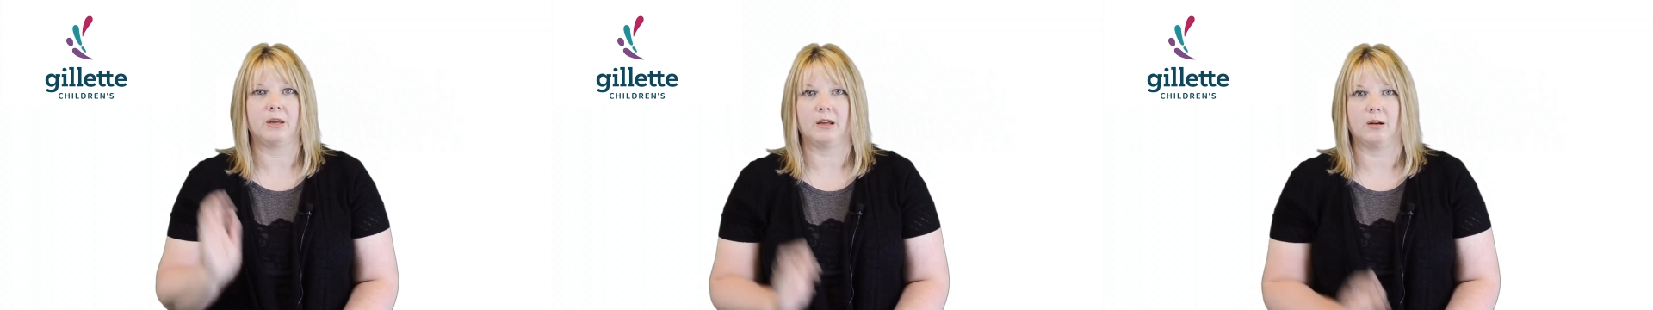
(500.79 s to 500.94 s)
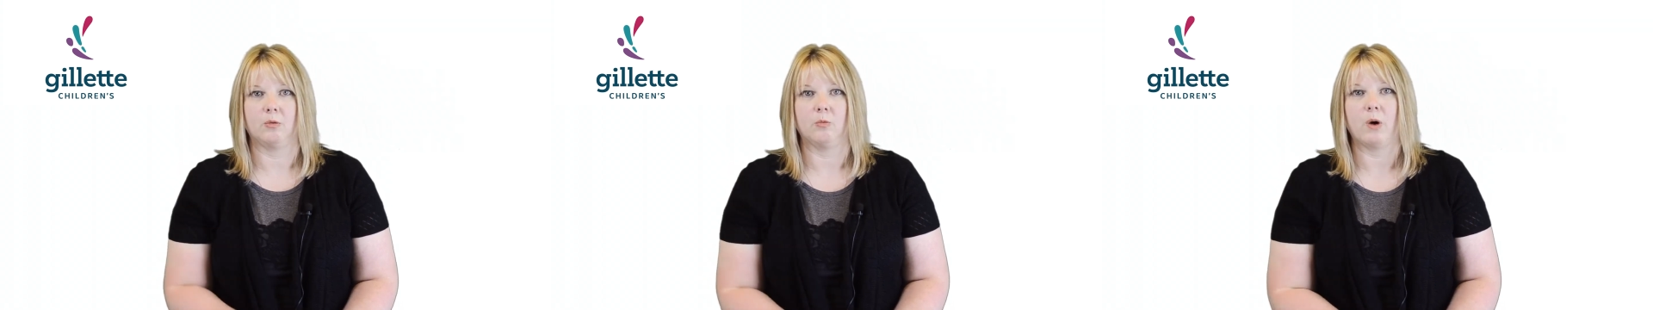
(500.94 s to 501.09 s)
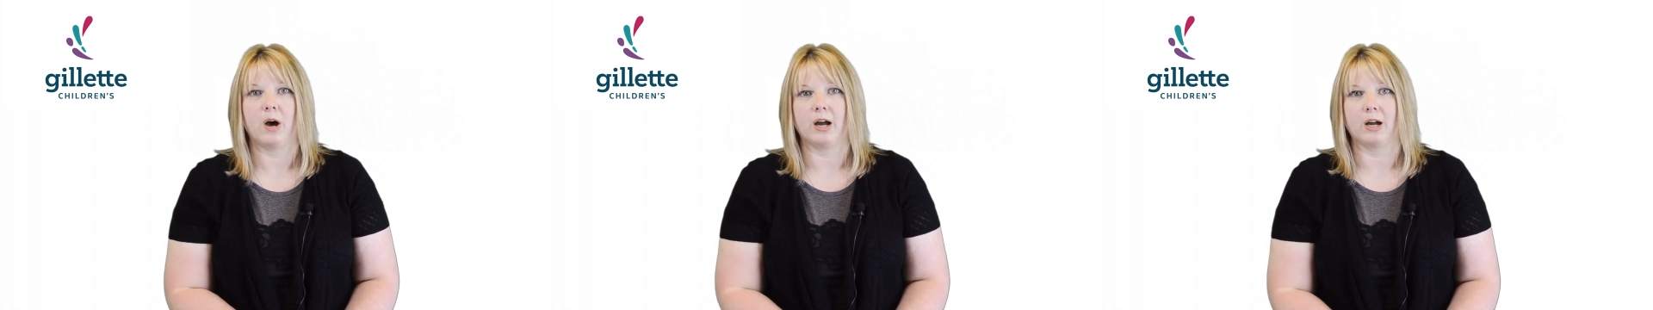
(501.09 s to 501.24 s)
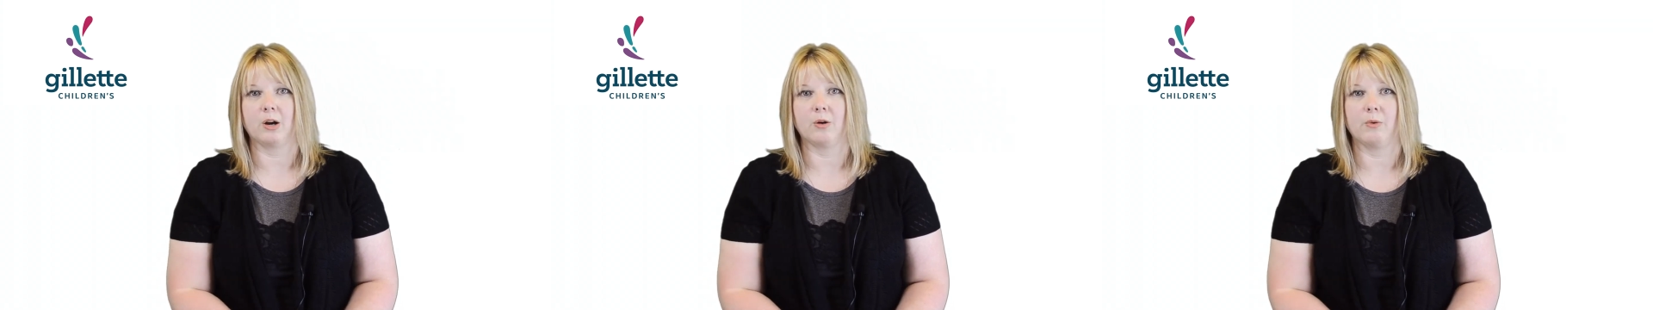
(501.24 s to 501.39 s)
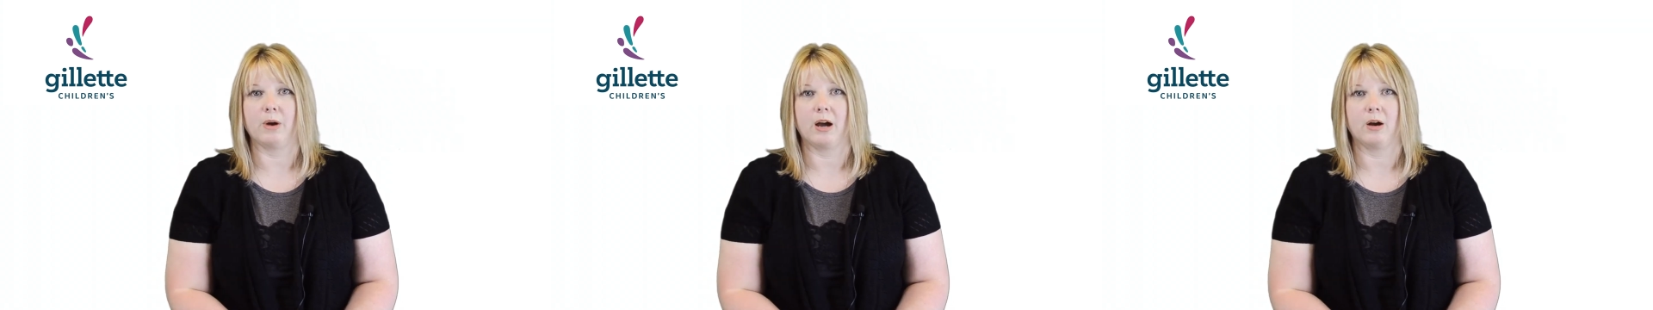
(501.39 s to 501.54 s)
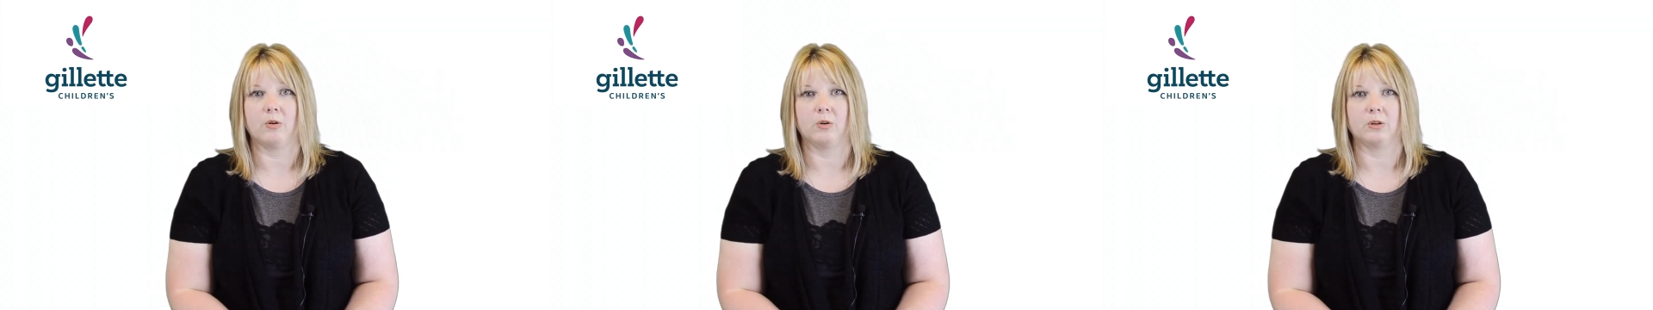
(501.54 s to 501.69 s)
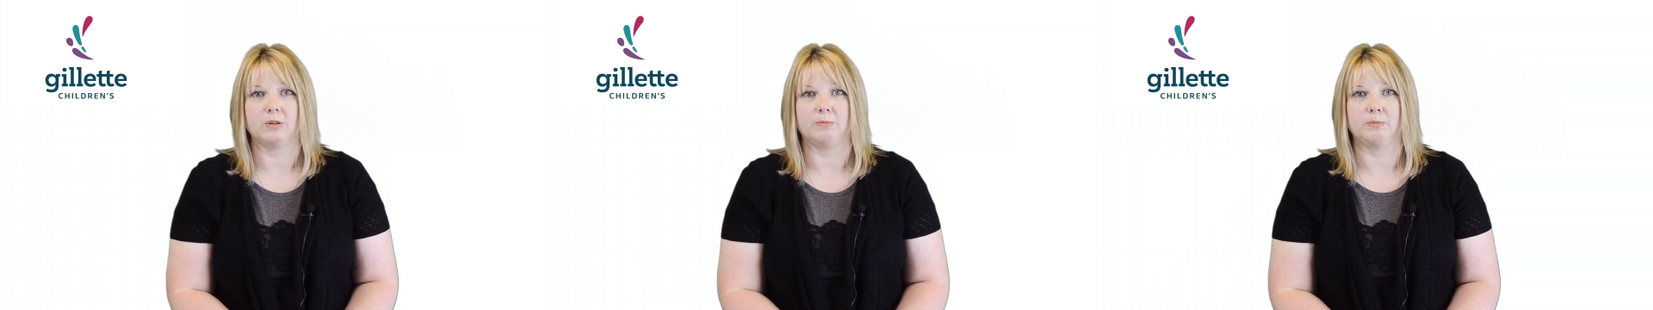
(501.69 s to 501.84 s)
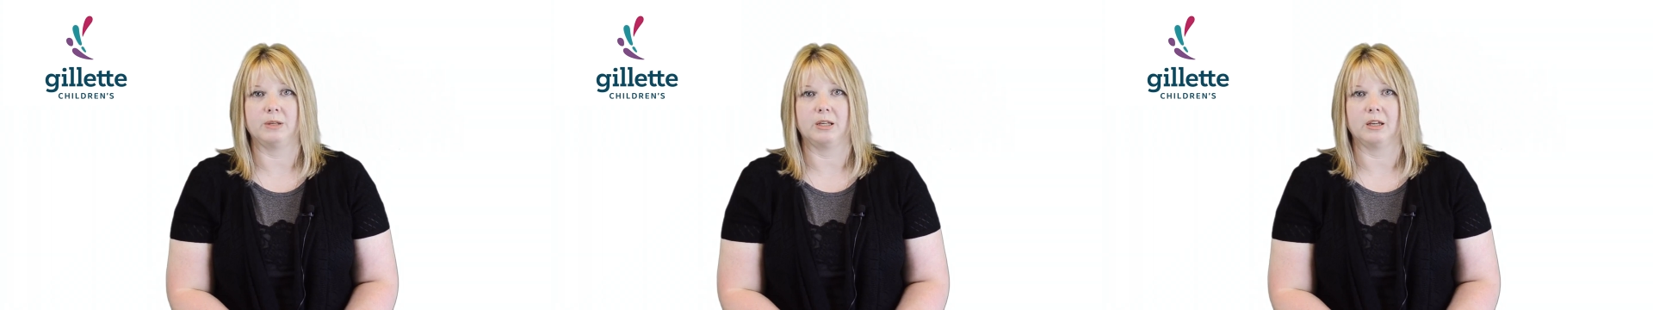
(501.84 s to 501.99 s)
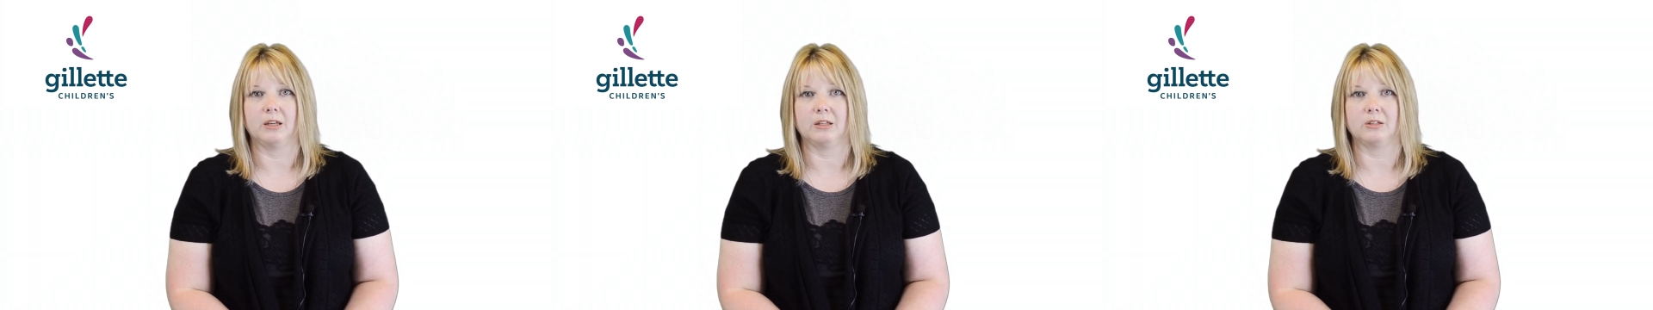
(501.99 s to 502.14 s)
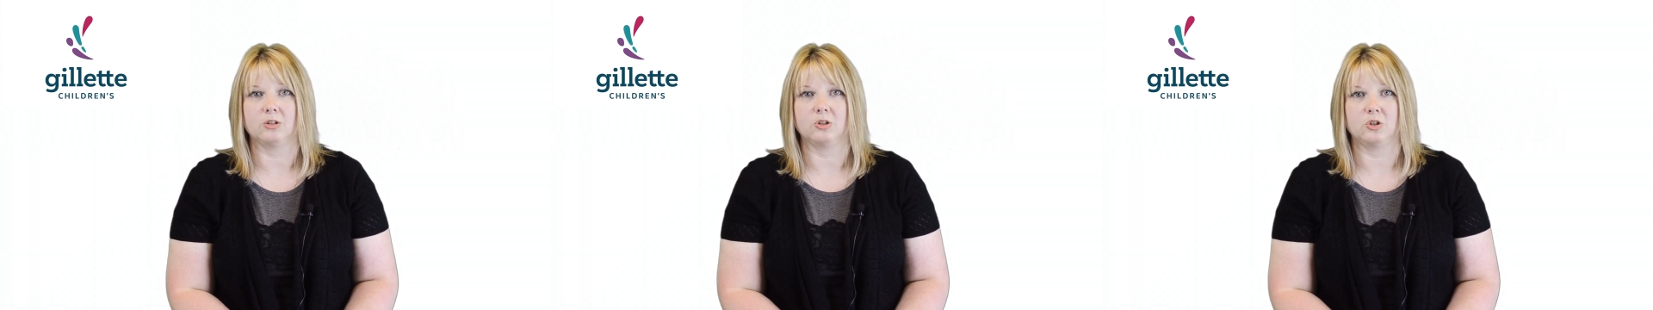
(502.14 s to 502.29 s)
and walk around,
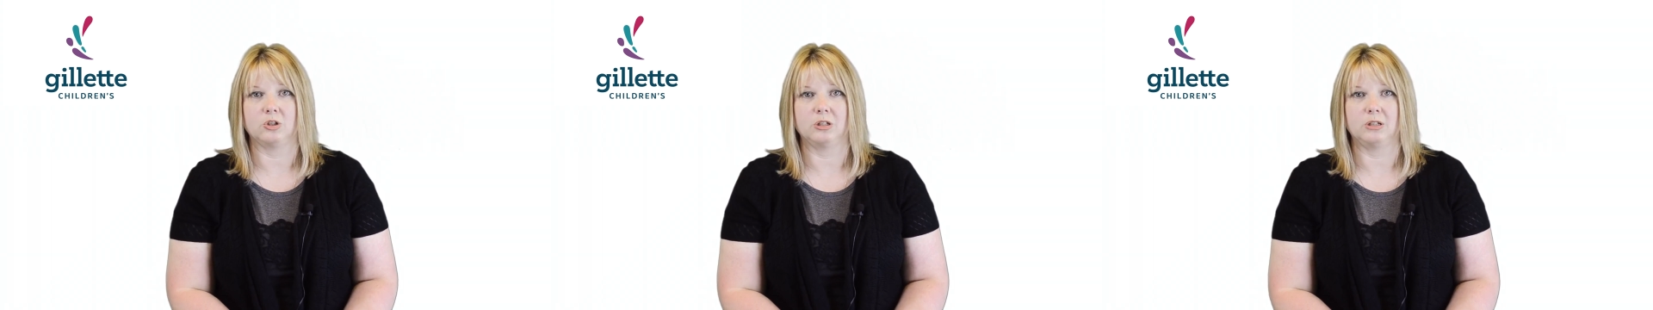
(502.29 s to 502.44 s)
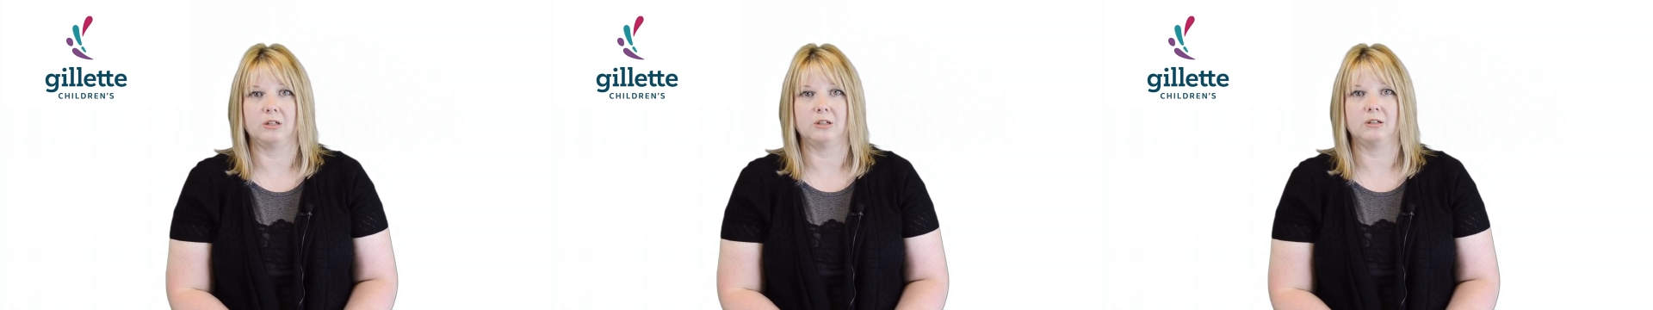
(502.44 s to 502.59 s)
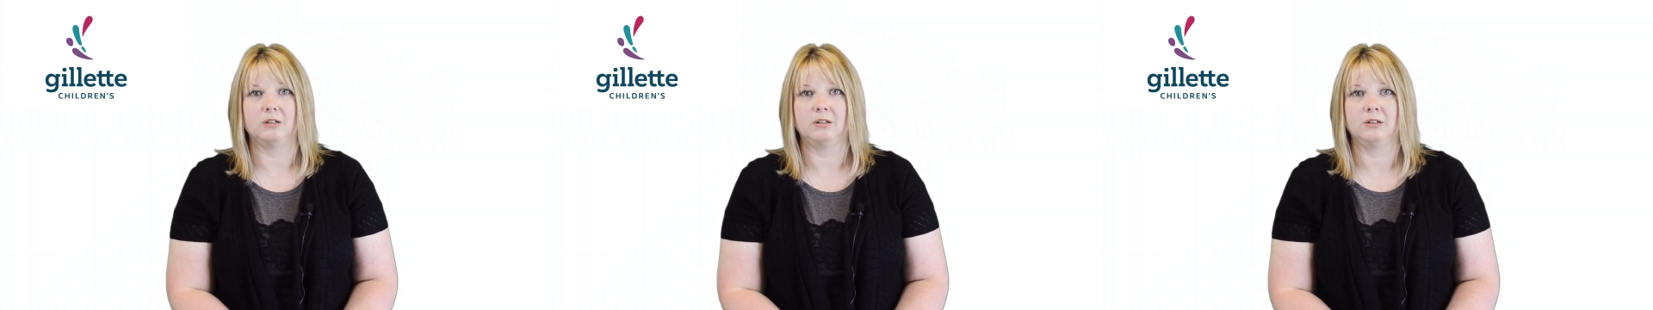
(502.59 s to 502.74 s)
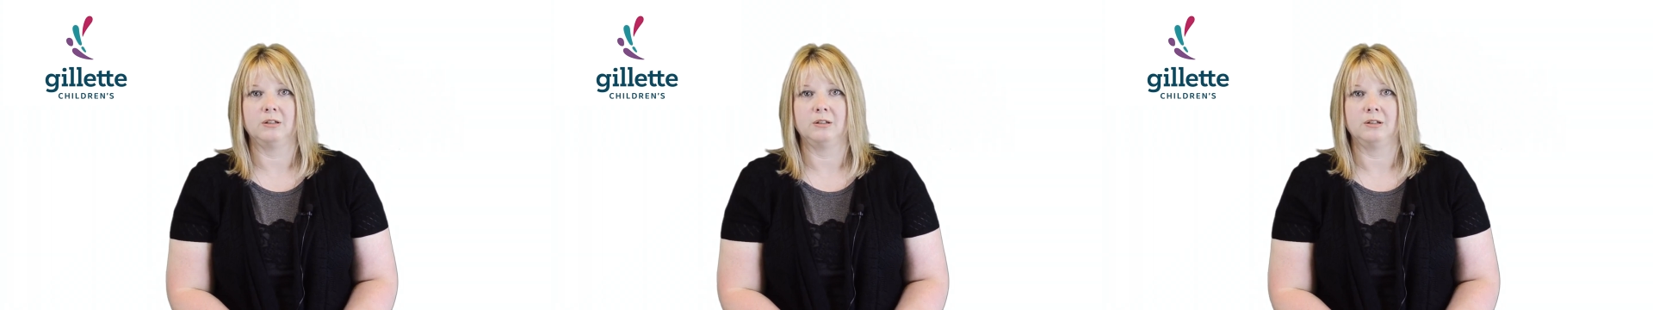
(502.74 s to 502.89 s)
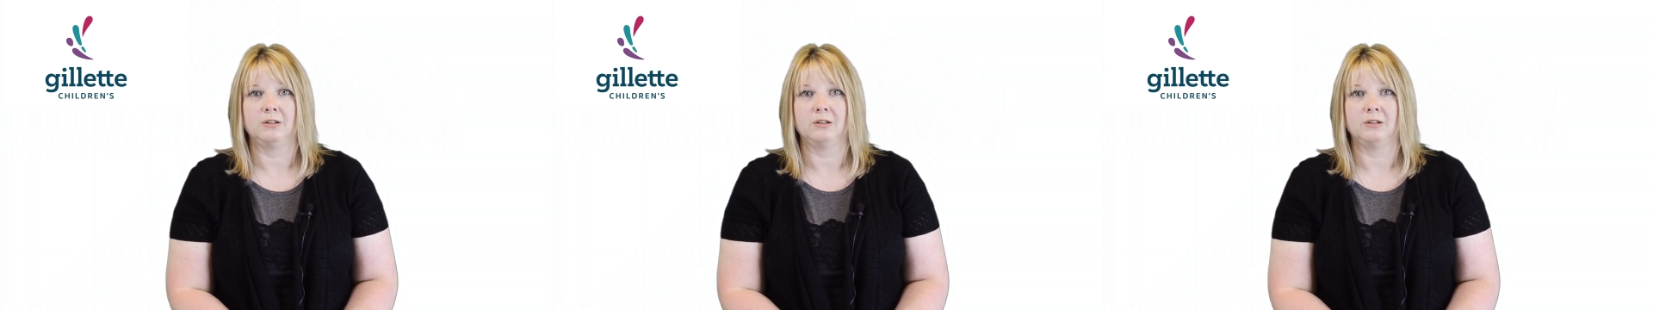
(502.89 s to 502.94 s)
because she